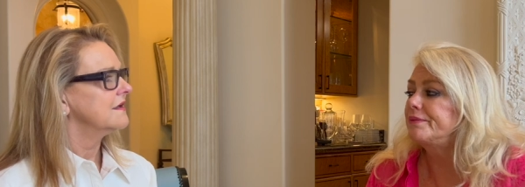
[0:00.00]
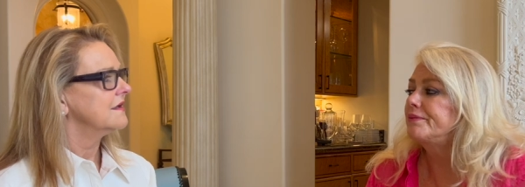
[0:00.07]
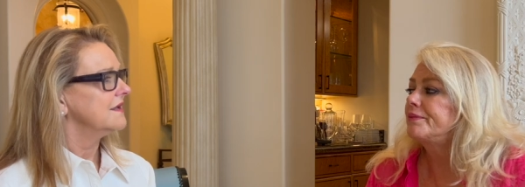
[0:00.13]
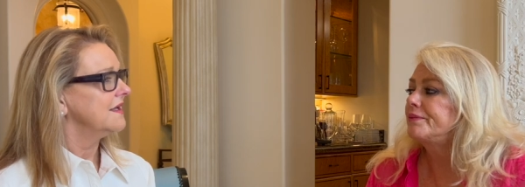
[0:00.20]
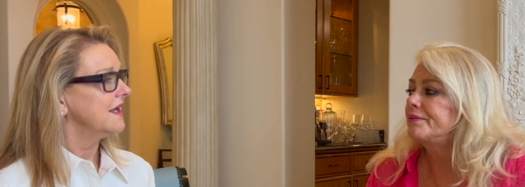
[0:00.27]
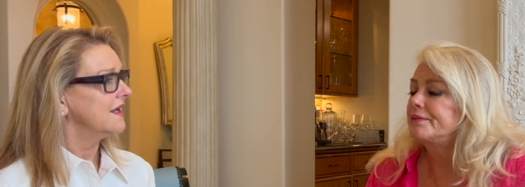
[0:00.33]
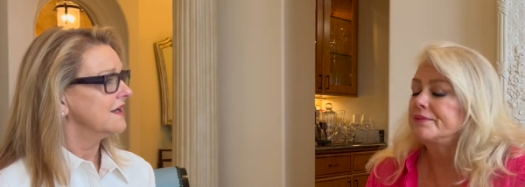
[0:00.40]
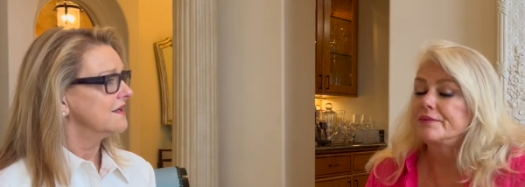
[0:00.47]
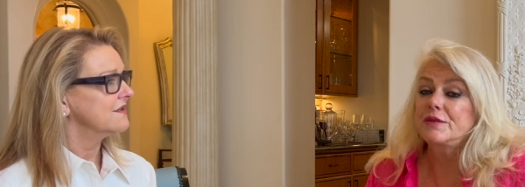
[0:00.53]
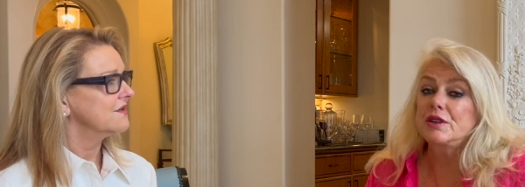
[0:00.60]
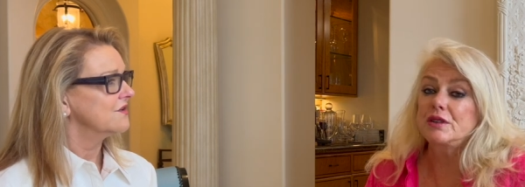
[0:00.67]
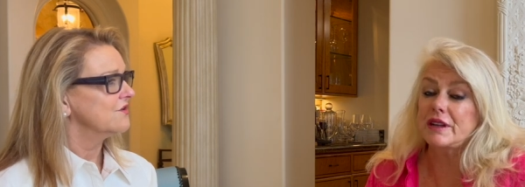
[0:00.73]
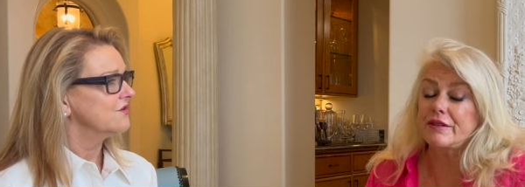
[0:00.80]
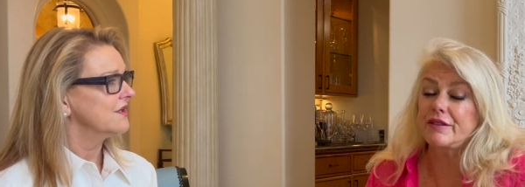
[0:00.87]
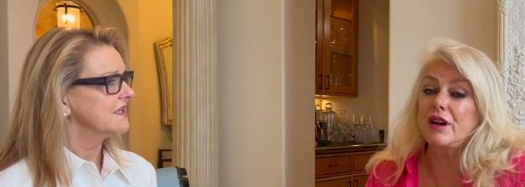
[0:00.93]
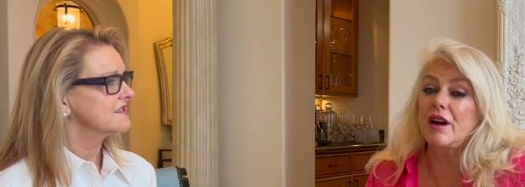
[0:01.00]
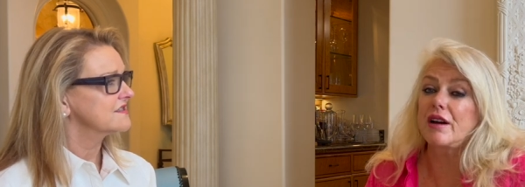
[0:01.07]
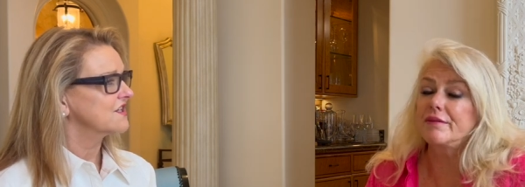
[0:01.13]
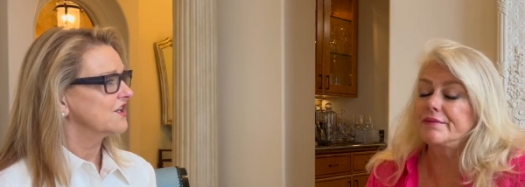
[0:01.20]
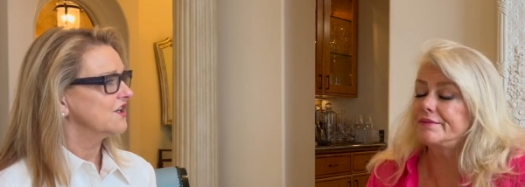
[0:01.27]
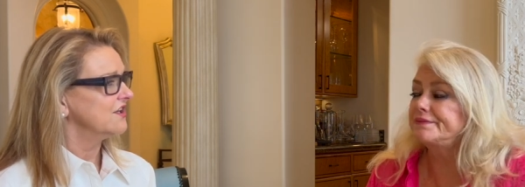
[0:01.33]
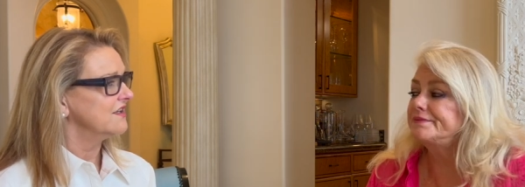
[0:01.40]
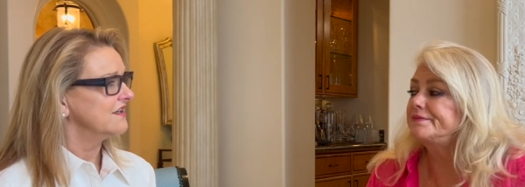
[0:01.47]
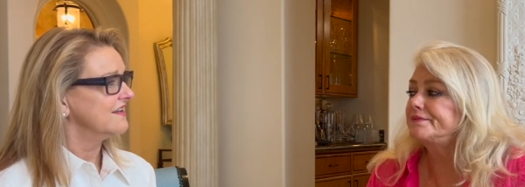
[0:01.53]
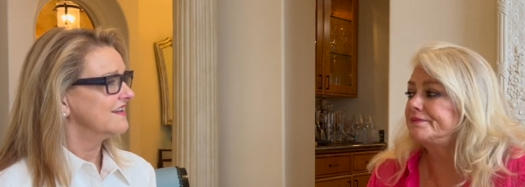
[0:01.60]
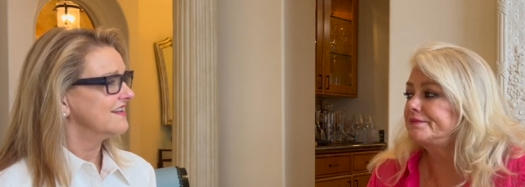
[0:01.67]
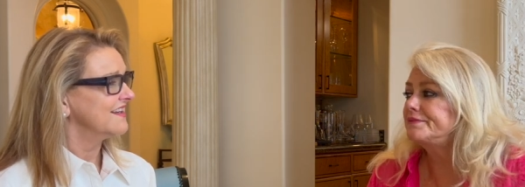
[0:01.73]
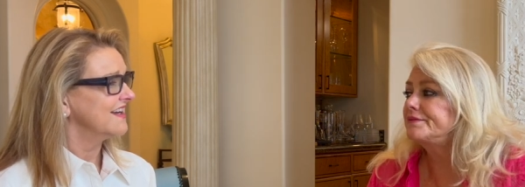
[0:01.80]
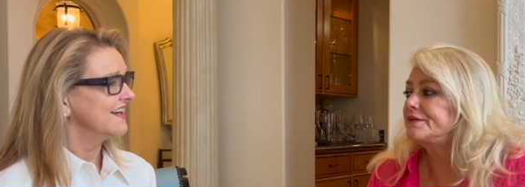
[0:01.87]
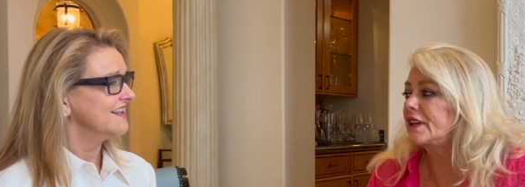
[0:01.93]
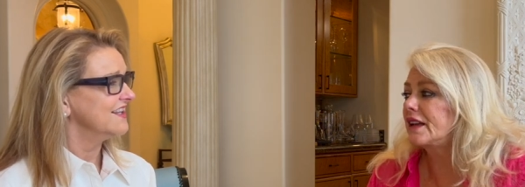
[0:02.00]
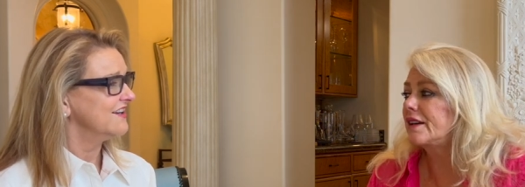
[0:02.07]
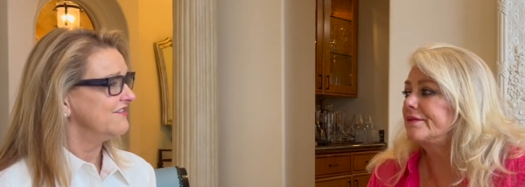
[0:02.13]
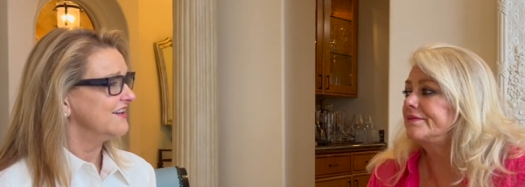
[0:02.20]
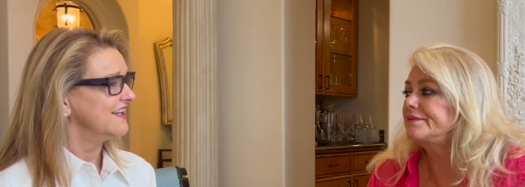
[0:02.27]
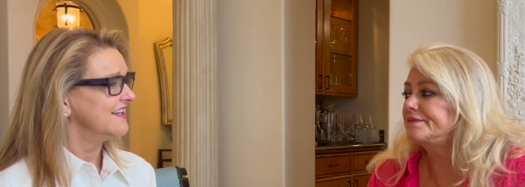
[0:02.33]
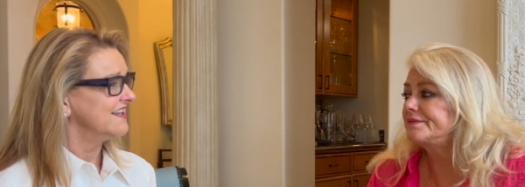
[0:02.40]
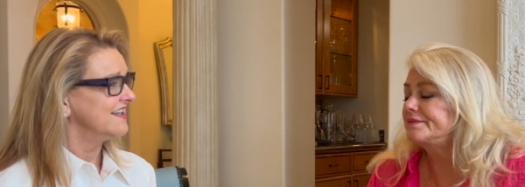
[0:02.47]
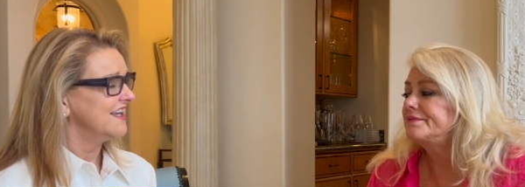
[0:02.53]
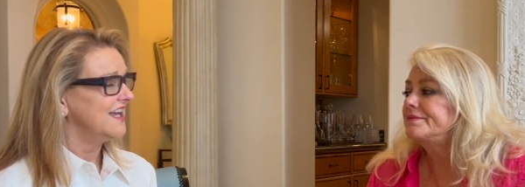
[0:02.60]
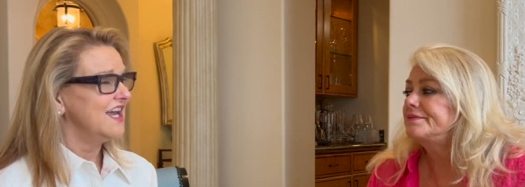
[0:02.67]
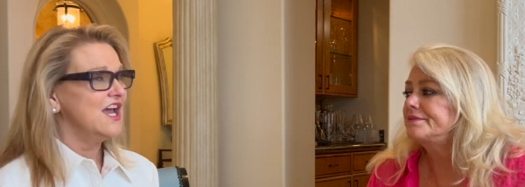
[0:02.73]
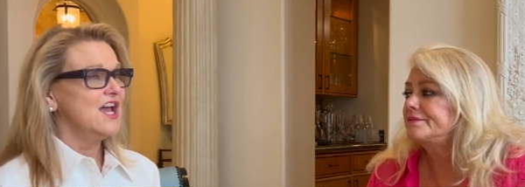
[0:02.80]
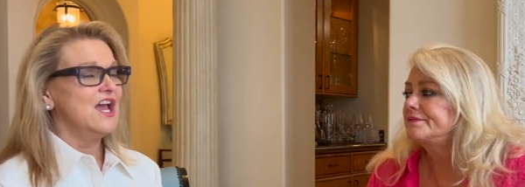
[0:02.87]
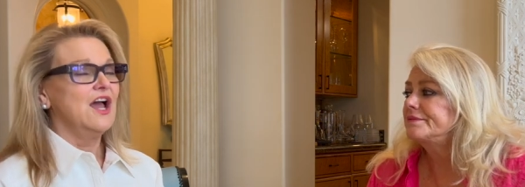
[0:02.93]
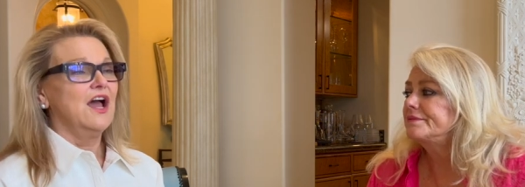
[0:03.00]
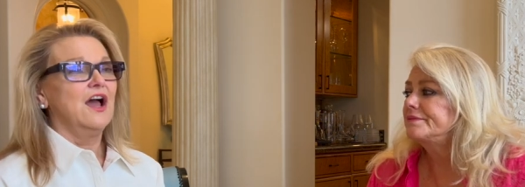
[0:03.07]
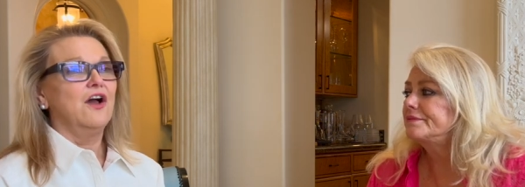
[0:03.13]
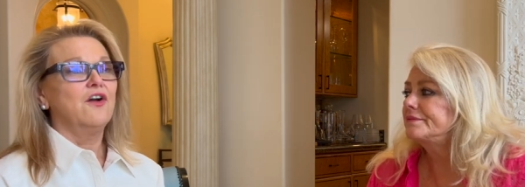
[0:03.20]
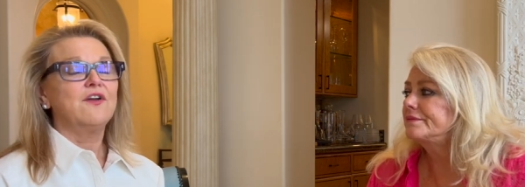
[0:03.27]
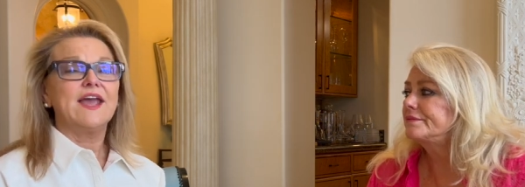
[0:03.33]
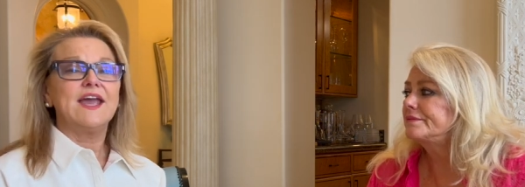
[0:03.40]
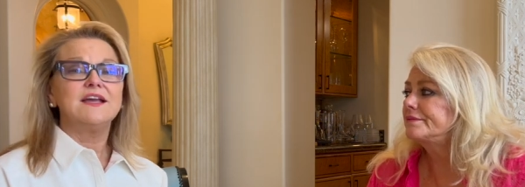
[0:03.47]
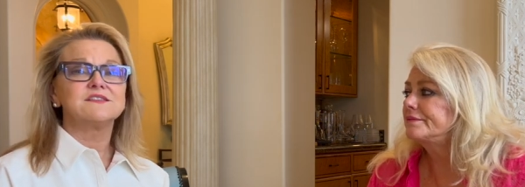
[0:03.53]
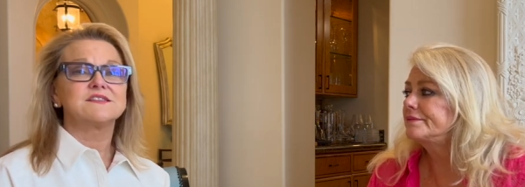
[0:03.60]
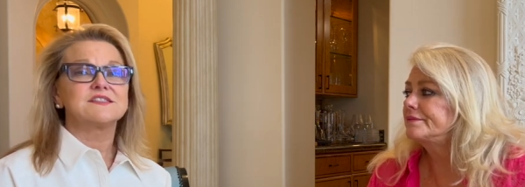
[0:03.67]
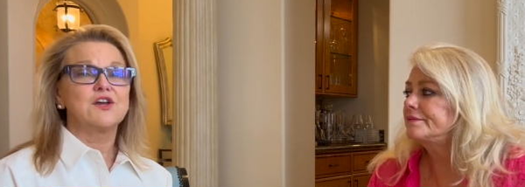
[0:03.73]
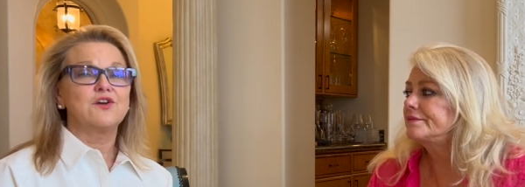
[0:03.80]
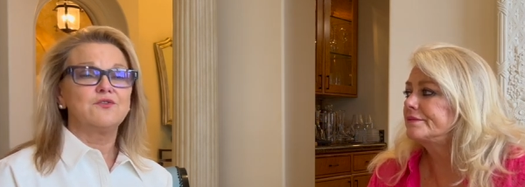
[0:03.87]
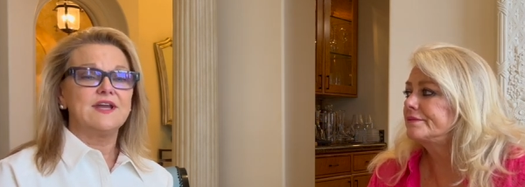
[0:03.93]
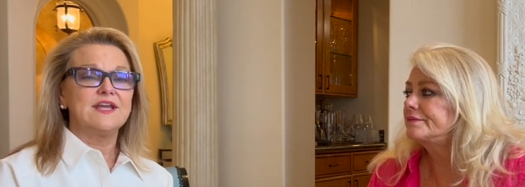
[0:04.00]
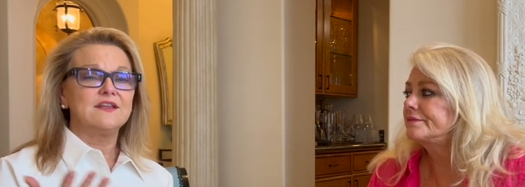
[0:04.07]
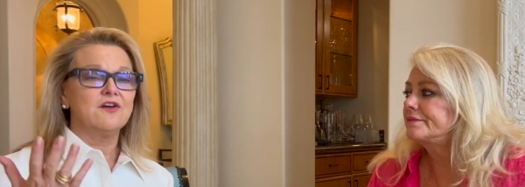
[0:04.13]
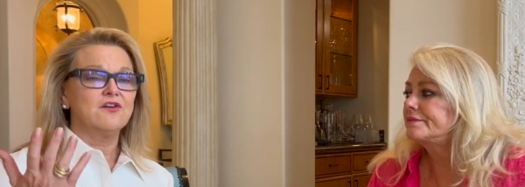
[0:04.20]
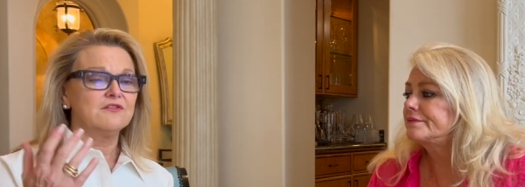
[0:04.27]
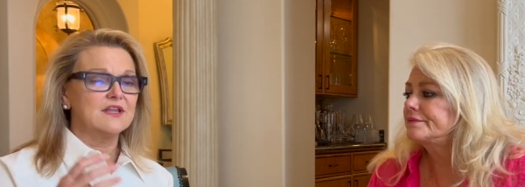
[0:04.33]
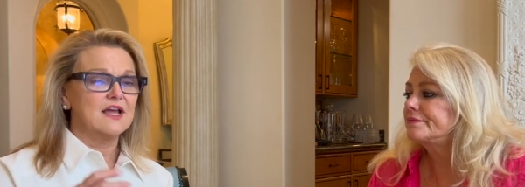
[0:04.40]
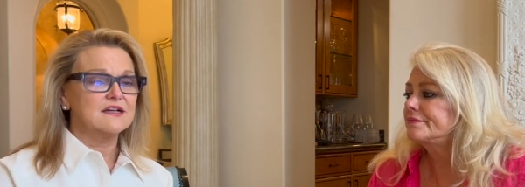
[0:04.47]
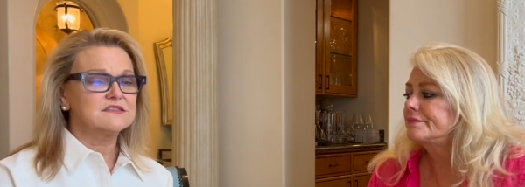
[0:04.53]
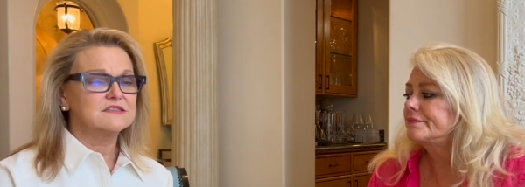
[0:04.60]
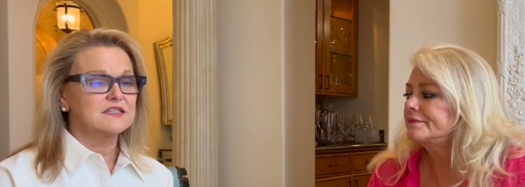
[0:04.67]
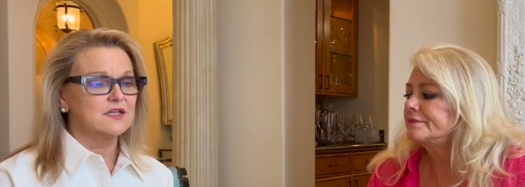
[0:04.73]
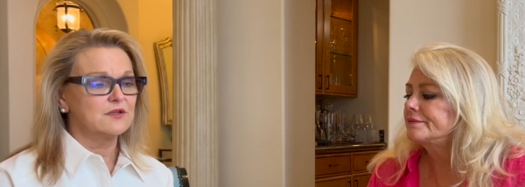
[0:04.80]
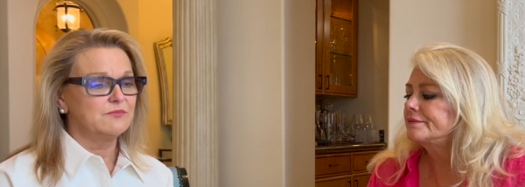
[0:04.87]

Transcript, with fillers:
Speaker 1: Yeah. You definitely oh, that's are.
Speaker 2: good. I yeah. love it. Okay, so in our last little